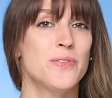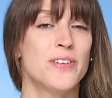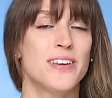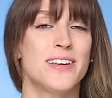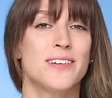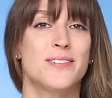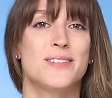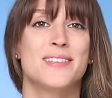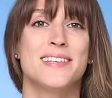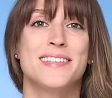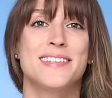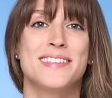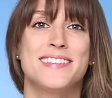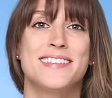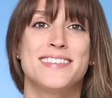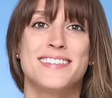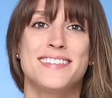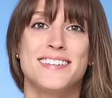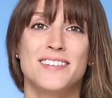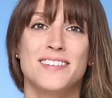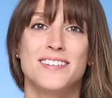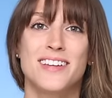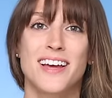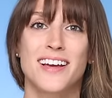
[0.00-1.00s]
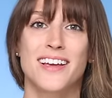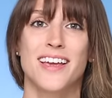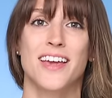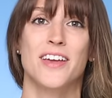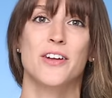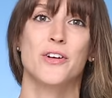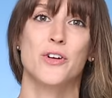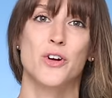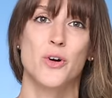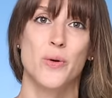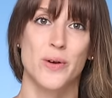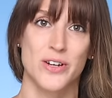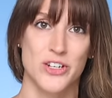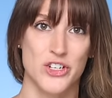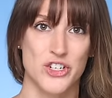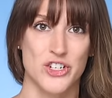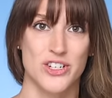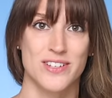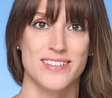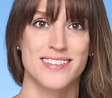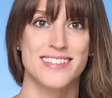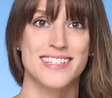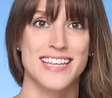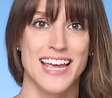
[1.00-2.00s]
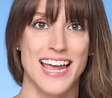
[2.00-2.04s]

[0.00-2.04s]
videos and still not get your questions